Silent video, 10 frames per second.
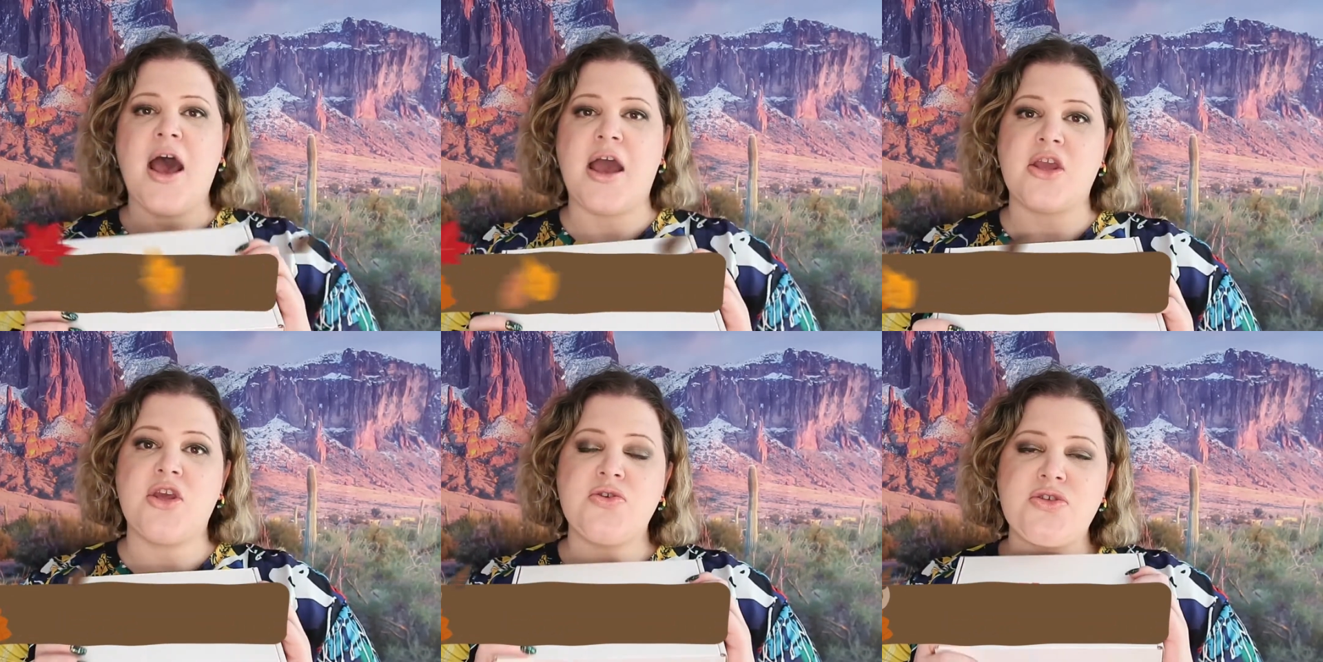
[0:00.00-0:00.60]
I
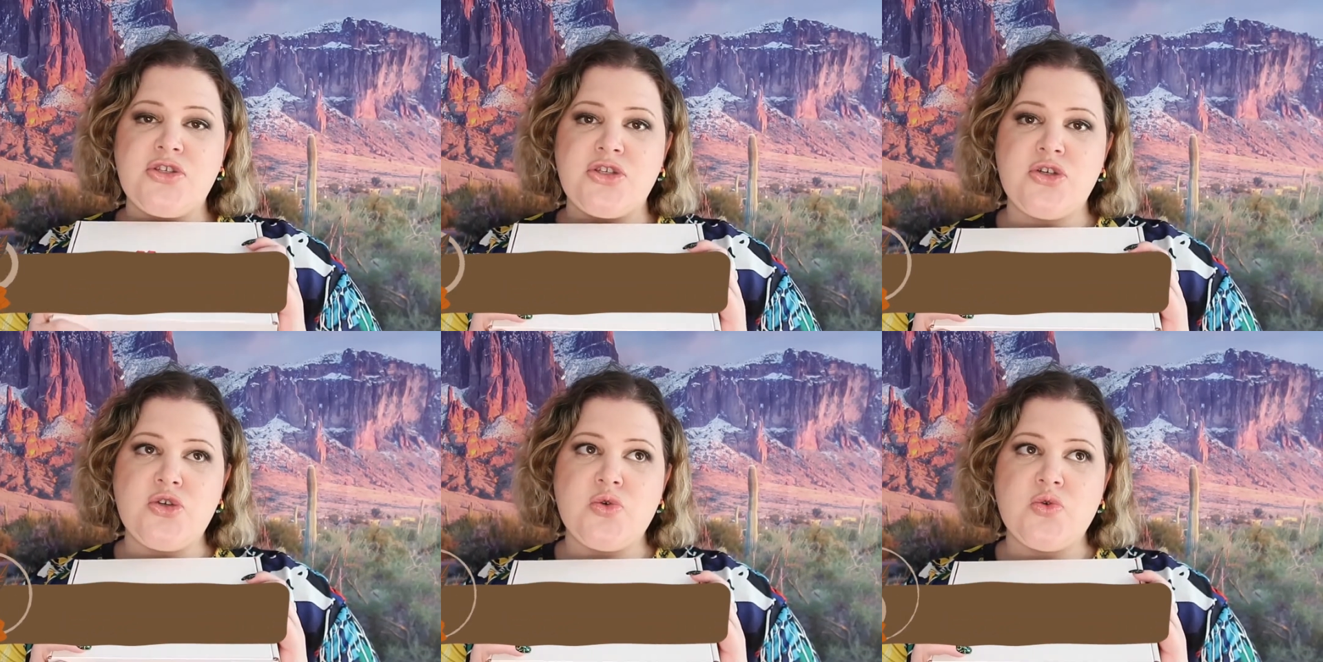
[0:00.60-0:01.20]
used
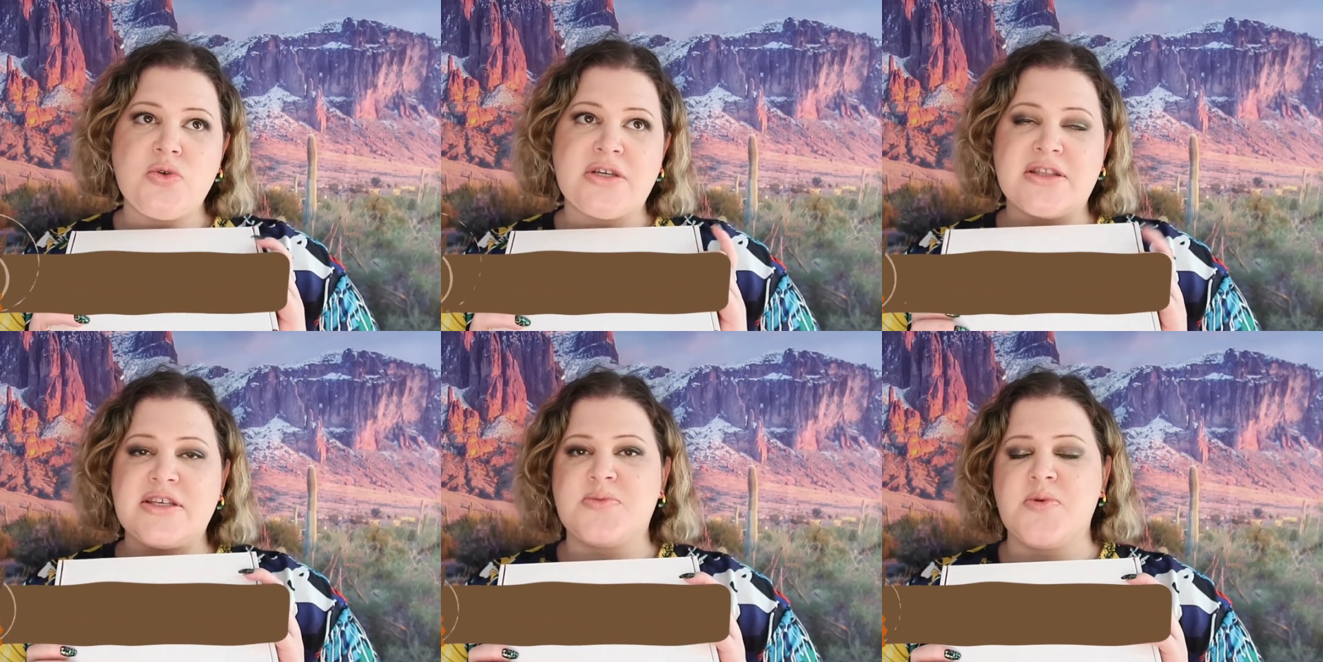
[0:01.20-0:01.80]
to
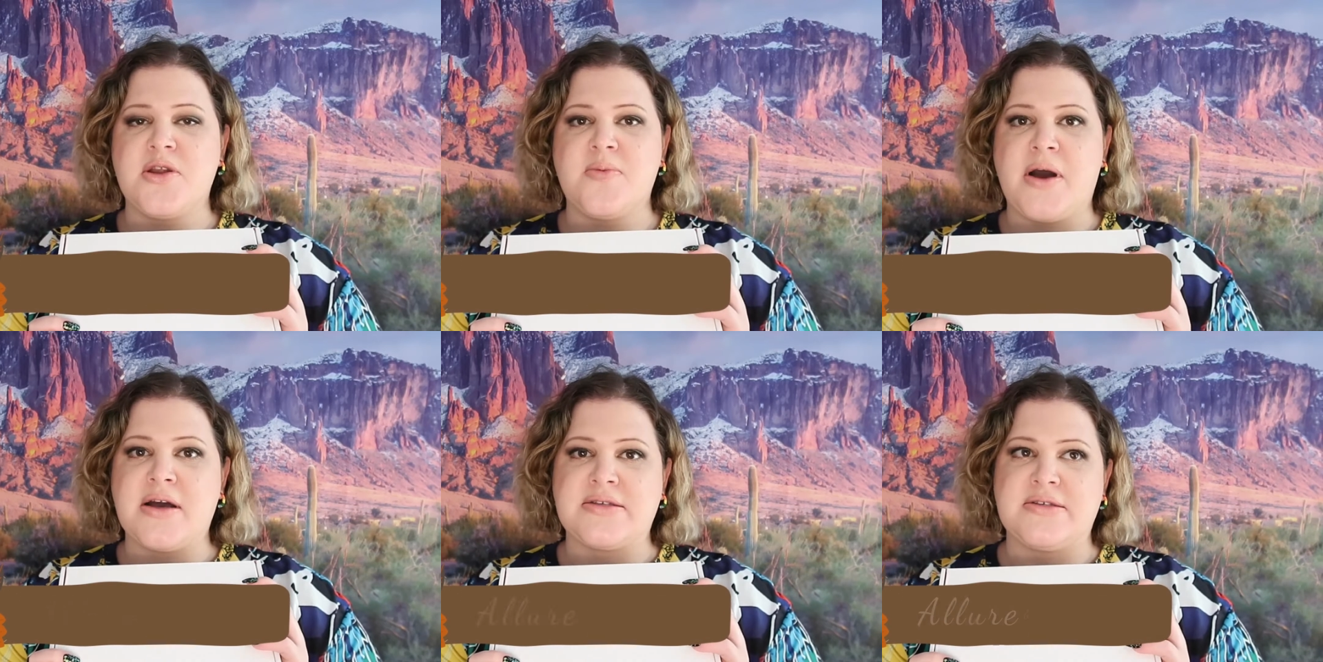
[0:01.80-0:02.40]
get these beauty
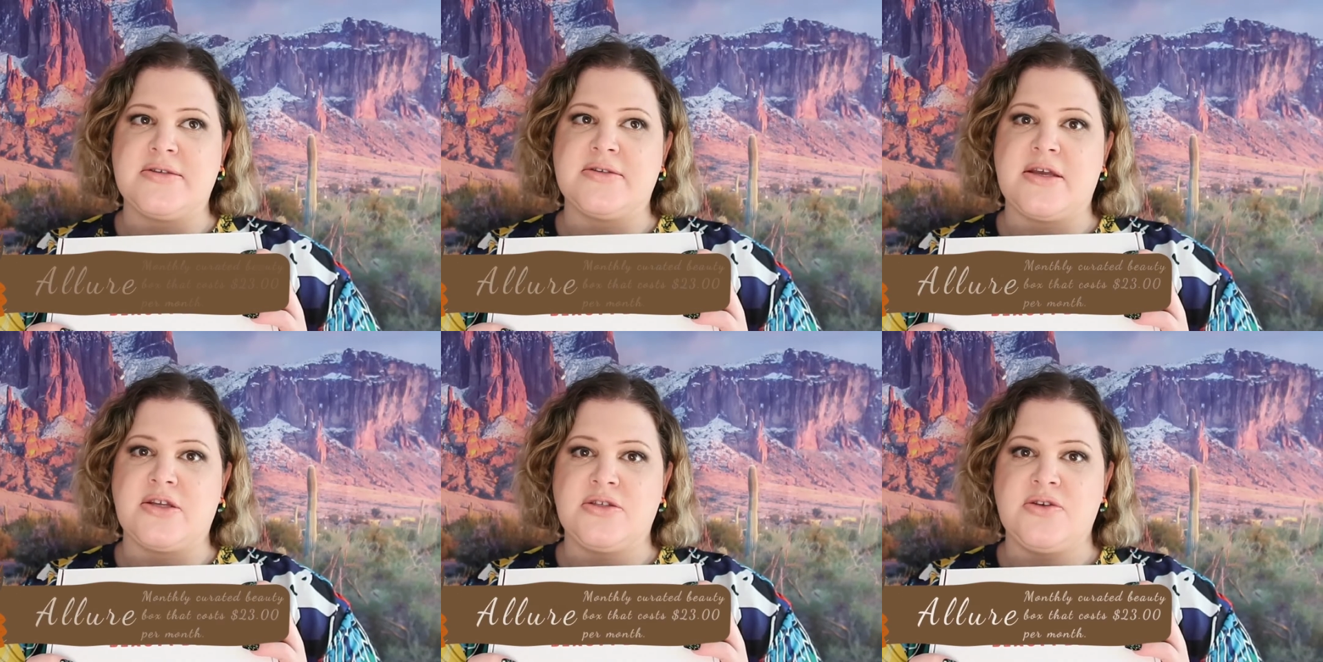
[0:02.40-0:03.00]
boxes
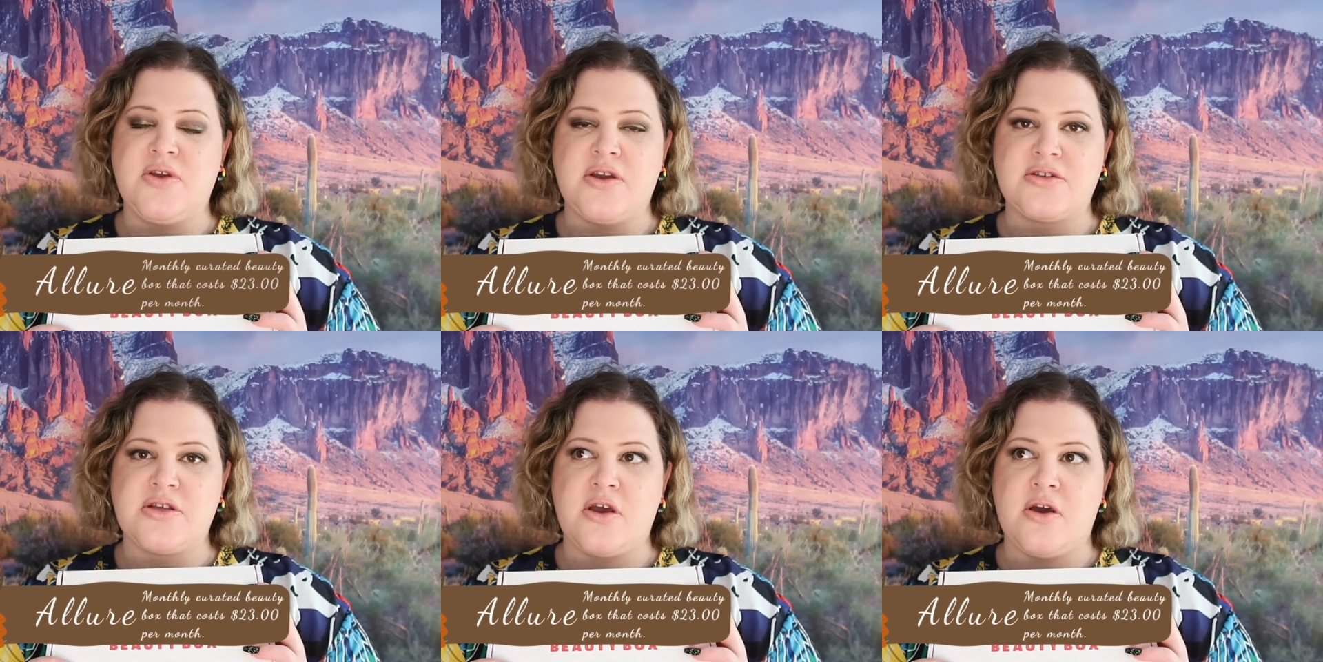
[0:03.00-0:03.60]
like 2
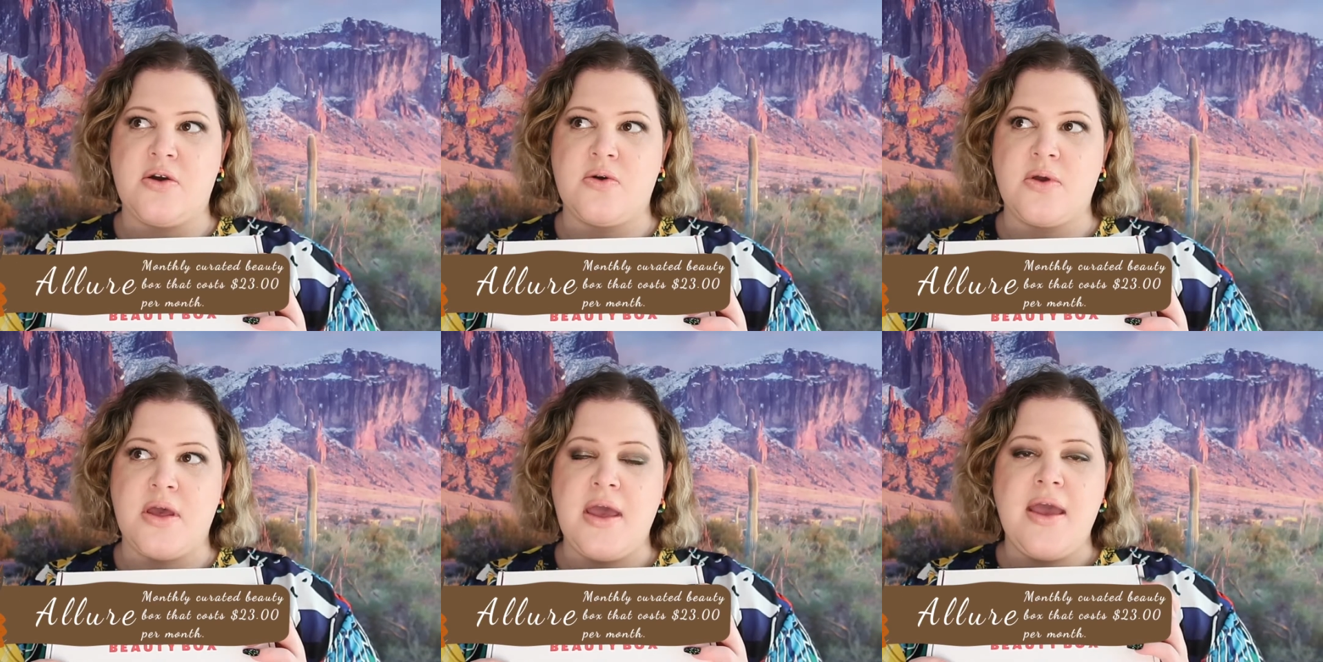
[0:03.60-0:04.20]
years ago,